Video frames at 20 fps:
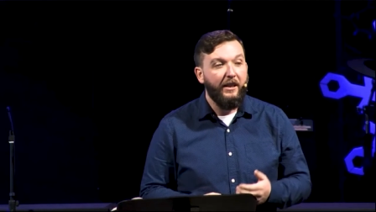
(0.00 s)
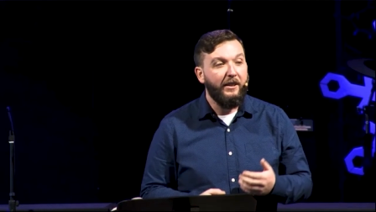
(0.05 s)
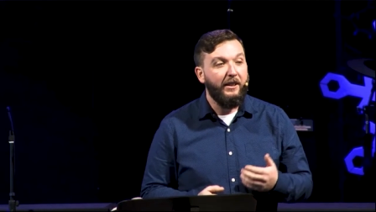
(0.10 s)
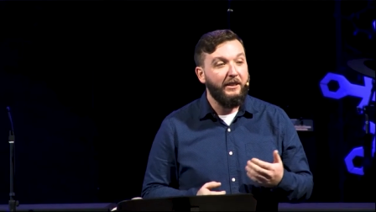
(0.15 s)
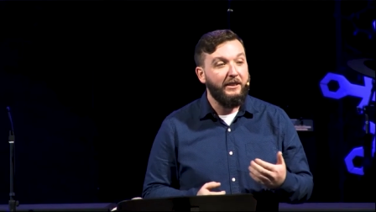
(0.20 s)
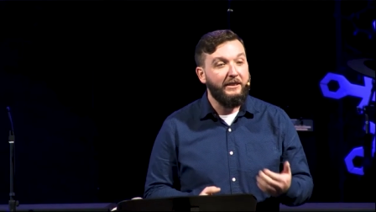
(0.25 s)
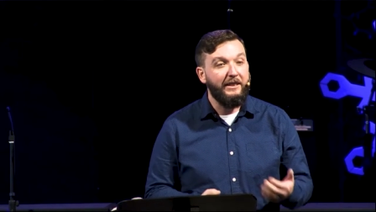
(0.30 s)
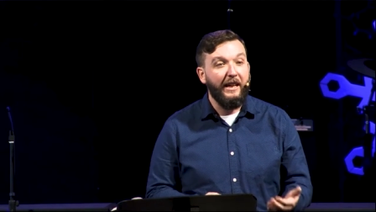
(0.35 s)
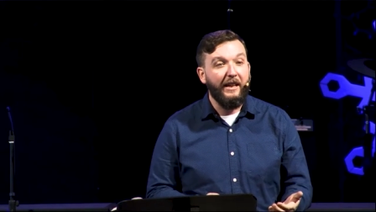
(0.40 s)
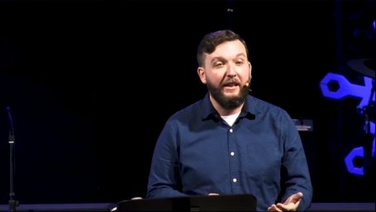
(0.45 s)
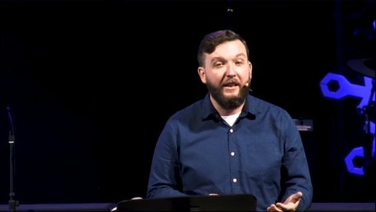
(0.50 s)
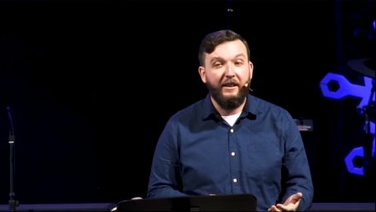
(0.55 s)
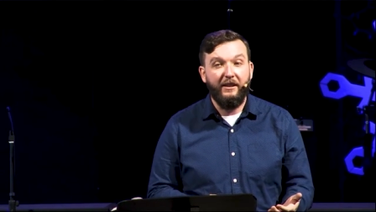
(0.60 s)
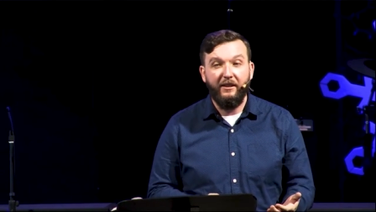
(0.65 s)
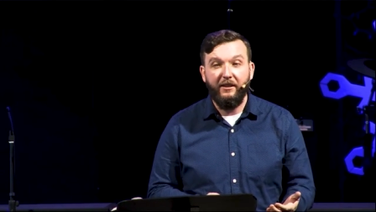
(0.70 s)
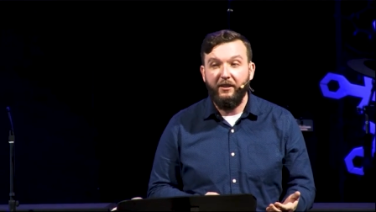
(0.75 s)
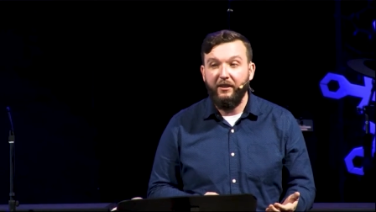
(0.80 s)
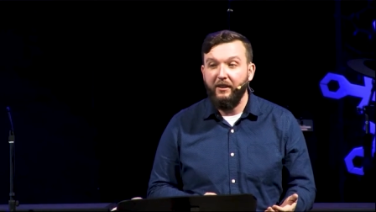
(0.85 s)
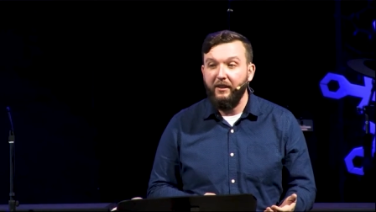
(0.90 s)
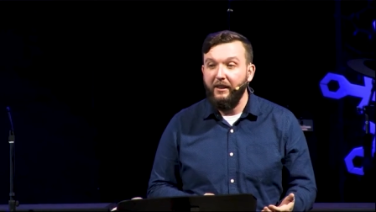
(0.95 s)
The
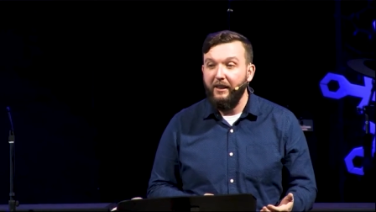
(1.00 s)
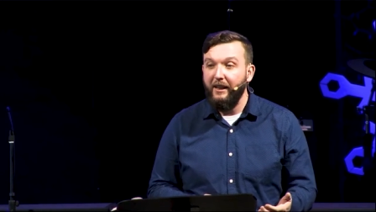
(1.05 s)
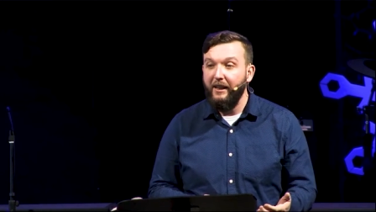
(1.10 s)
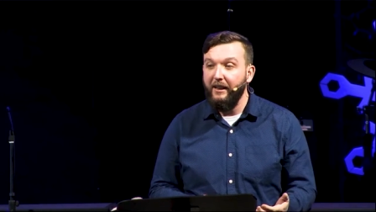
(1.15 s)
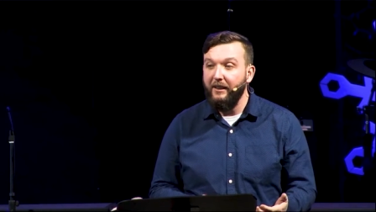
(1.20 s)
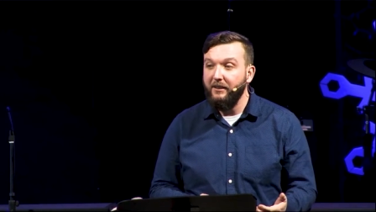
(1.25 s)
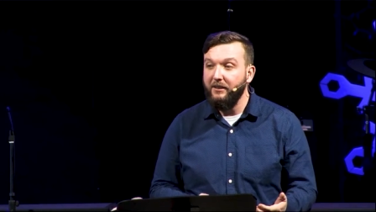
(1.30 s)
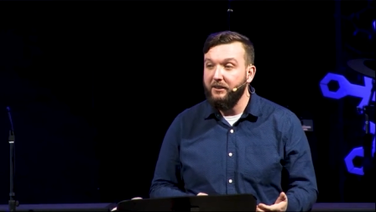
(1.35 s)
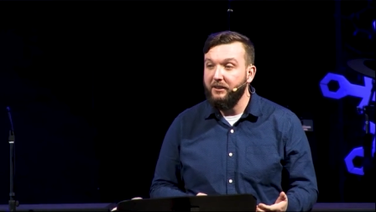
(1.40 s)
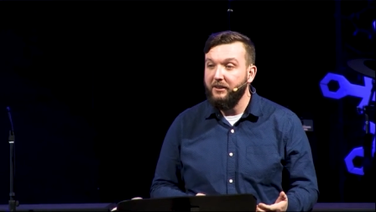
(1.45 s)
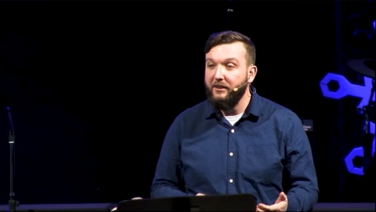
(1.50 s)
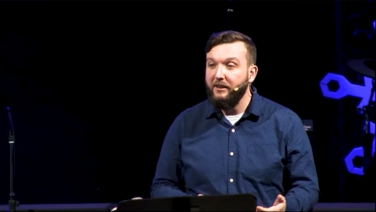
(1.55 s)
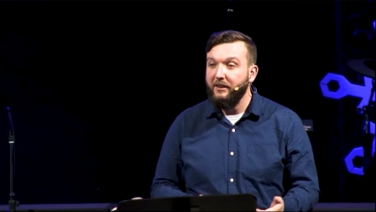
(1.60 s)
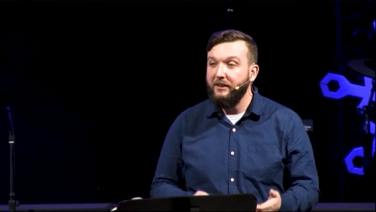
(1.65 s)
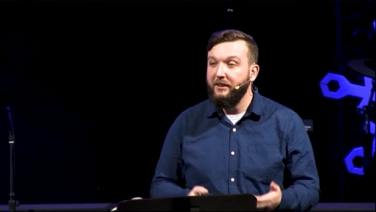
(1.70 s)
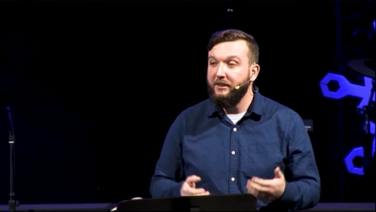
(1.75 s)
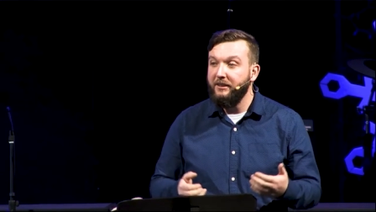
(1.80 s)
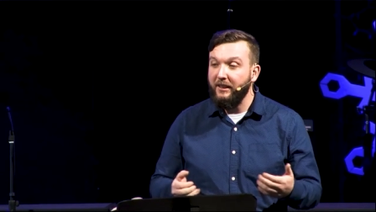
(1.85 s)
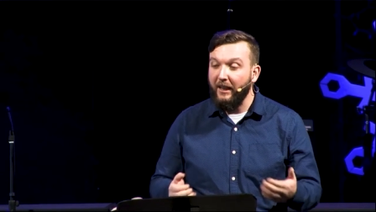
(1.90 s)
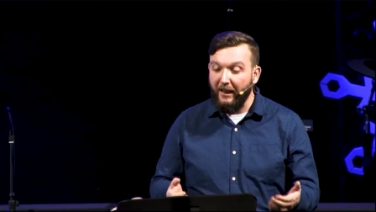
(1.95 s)
second is
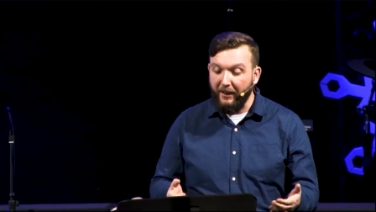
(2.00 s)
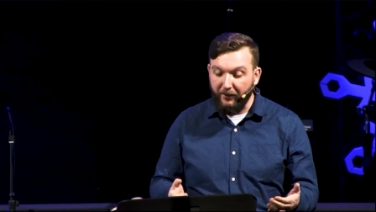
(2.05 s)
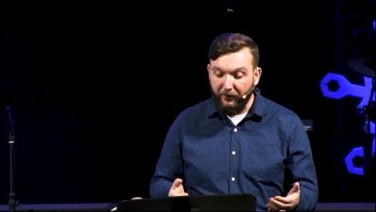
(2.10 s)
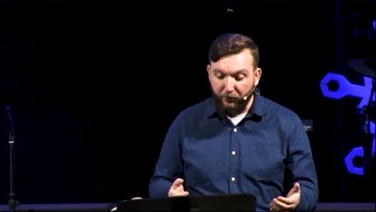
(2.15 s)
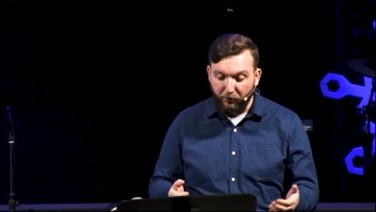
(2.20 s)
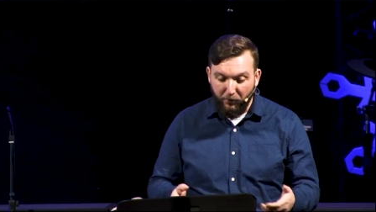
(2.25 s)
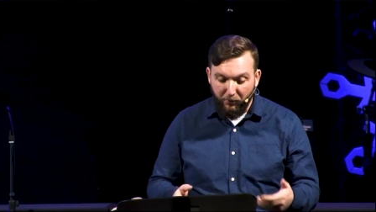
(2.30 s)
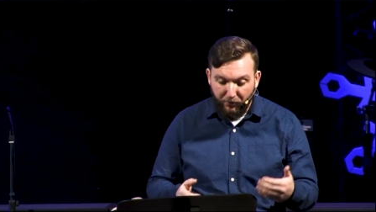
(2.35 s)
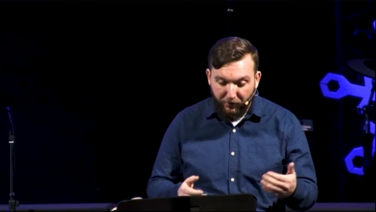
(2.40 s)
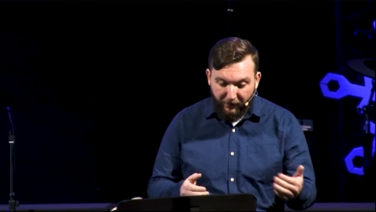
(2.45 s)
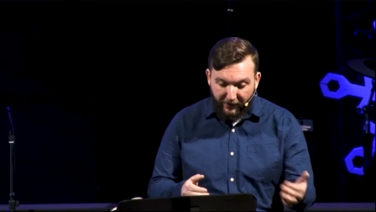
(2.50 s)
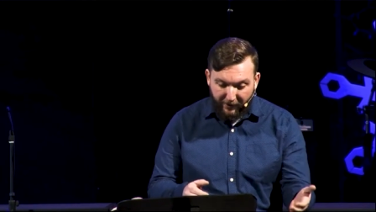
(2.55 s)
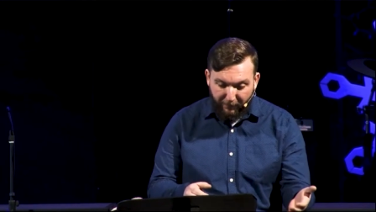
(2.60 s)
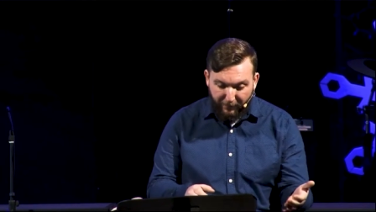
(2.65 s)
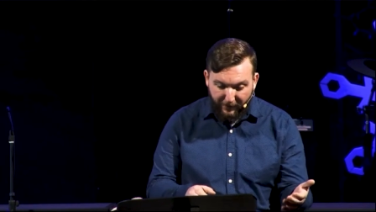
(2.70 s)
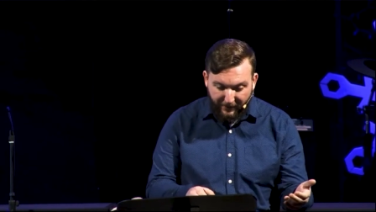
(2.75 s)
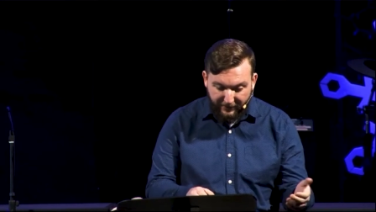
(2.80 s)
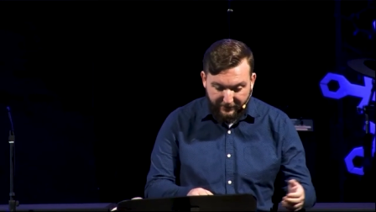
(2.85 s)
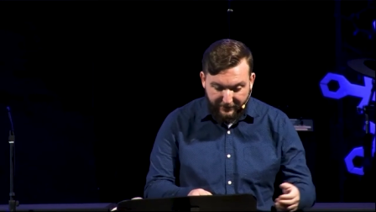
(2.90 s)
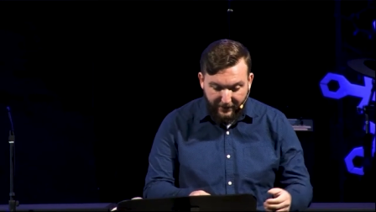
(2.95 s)
sex. We'll move on
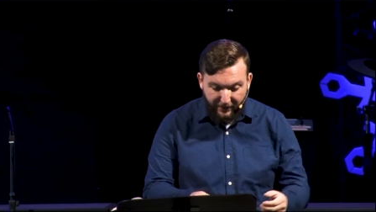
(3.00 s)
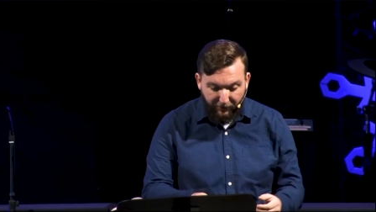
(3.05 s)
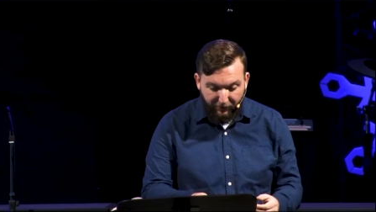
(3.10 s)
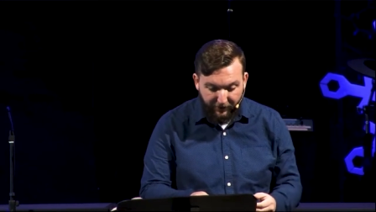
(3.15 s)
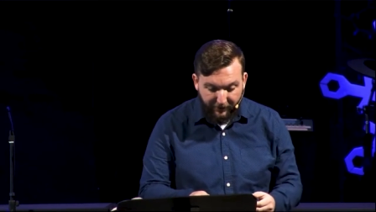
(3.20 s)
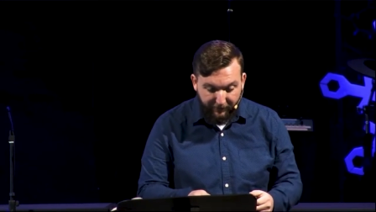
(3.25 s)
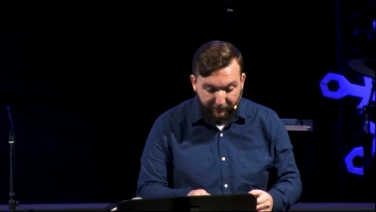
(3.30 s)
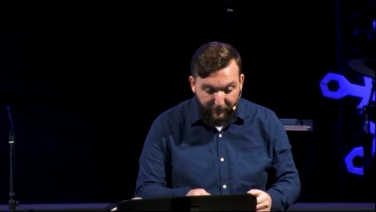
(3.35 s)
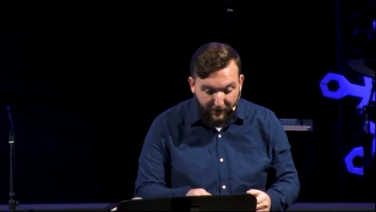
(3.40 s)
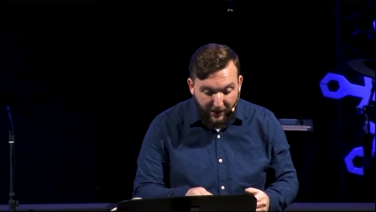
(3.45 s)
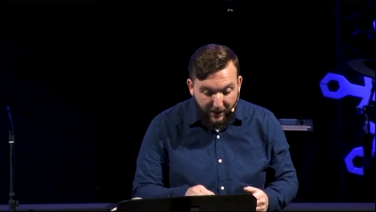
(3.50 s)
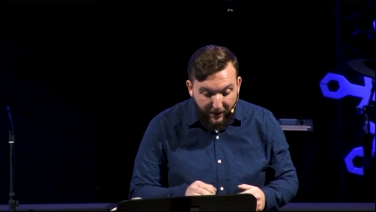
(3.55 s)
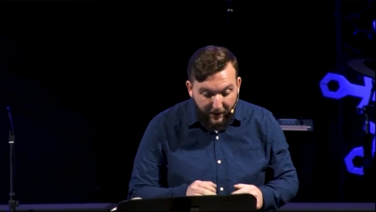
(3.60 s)
past that one.